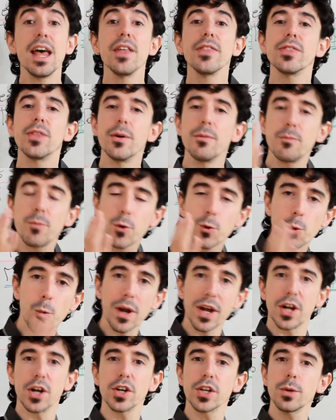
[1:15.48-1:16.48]
the
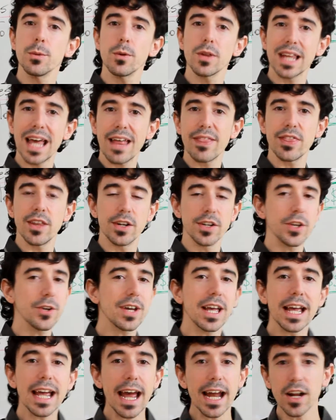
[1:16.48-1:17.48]
quicker you will get there. You
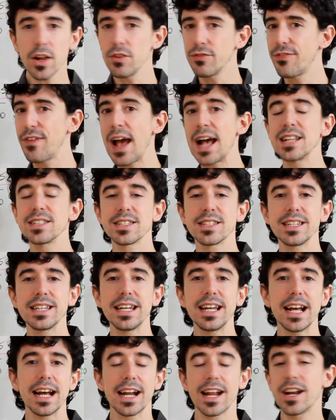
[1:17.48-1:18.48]
can get all
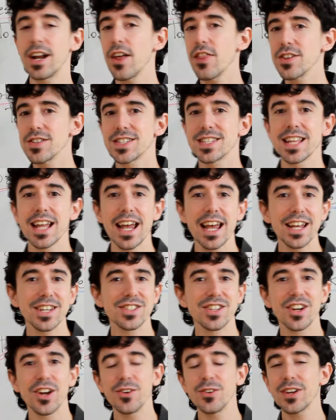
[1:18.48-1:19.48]
fancy at another stage,
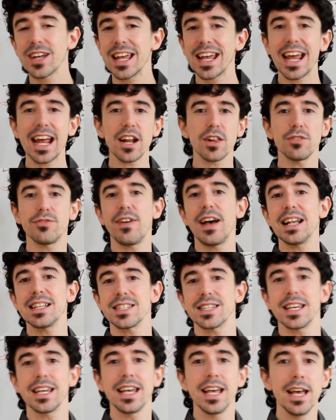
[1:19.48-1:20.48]
you can get all
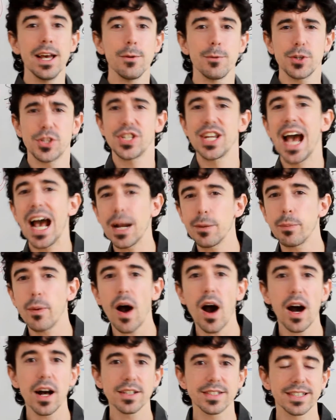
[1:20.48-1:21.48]
fancy with
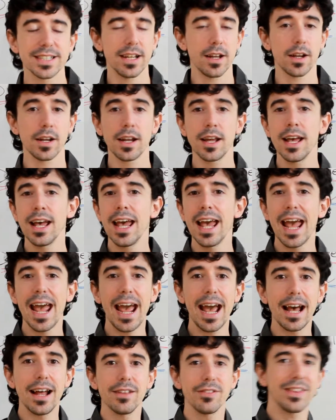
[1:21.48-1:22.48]
chatbots
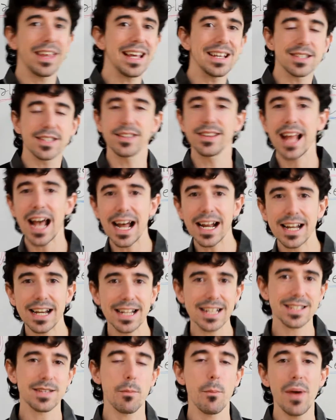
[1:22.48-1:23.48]
and this and that and
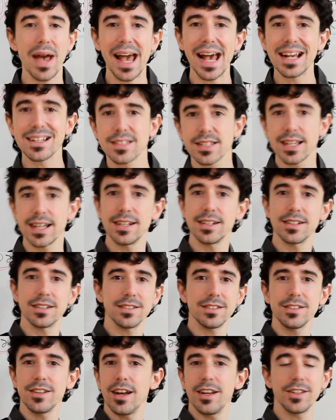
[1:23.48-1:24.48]
SMS
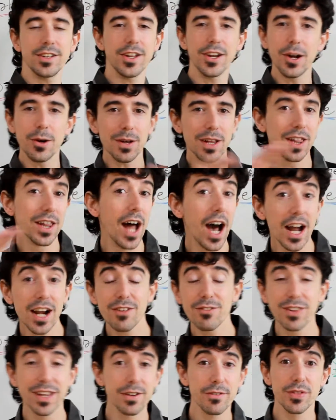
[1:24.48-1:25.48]
and a lot
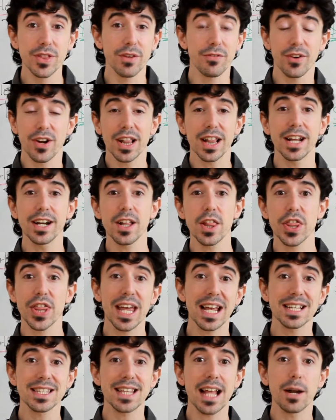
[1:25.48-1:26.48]
of different little
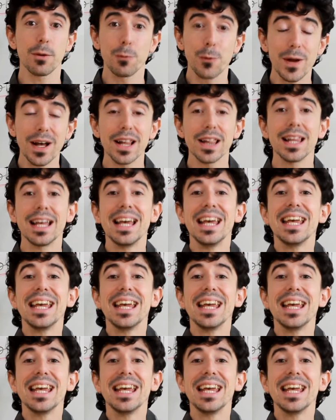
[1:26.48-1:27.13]
things that will